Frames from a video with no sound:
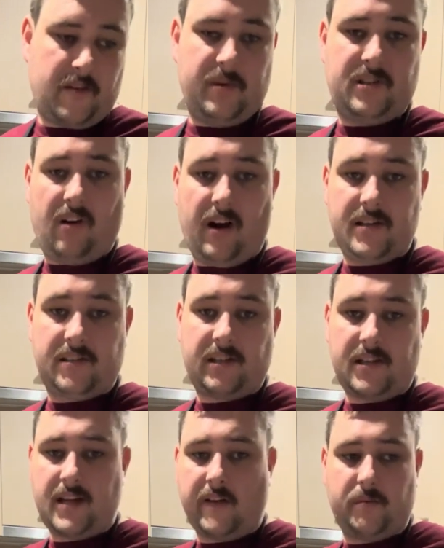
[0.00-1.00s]
to be diced,
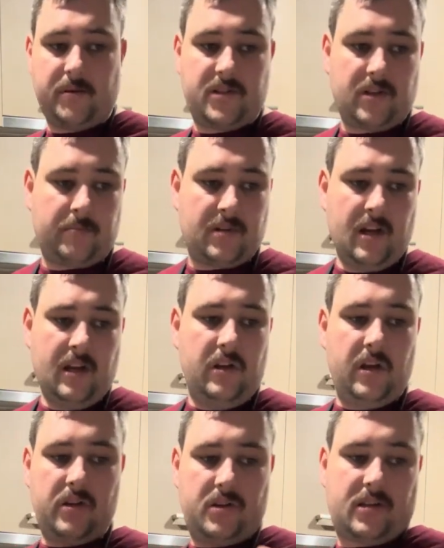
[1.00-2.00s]
doesn't have to be stripped.
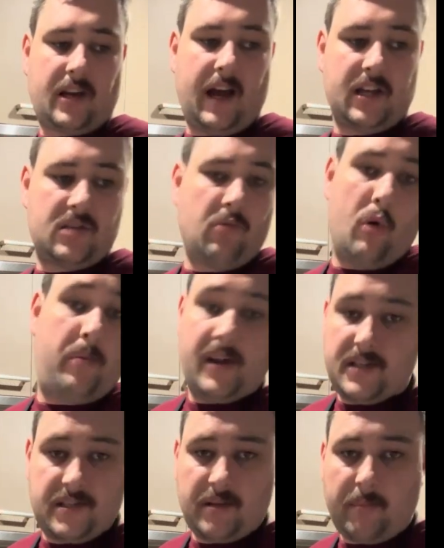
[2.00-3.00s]
You could just cut small
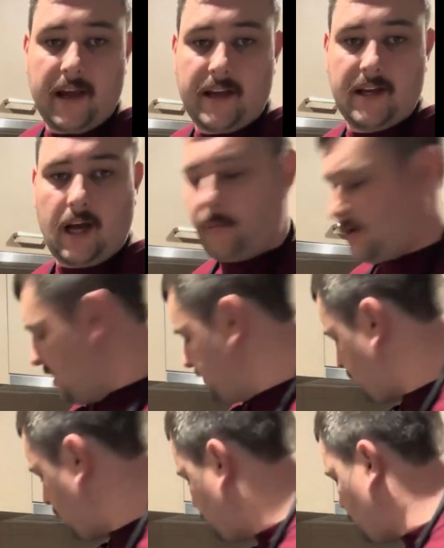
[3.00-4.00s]
pieces of bacon up.
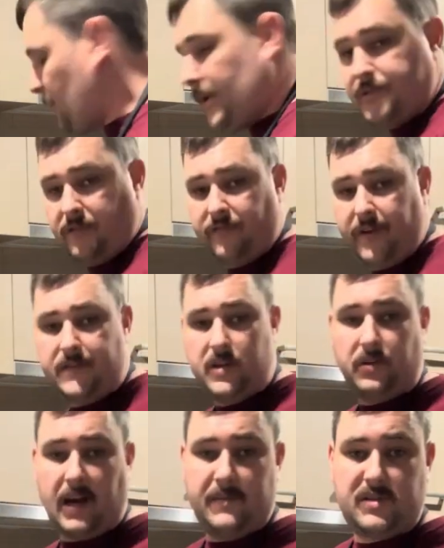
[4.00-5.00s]
So 250
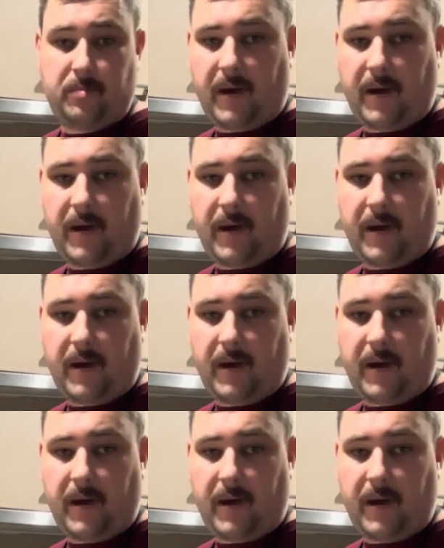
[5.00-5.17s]
grams of